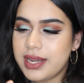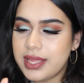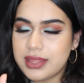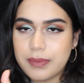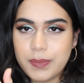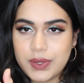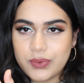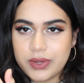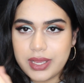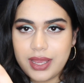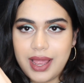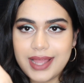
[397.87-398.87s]
and the middle
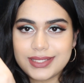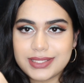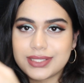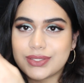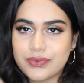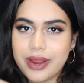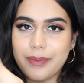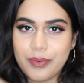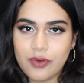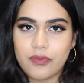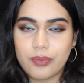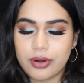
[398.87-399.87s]
here I had to scrape
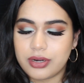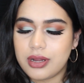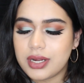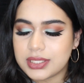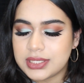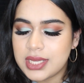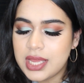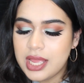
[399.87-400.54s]
off product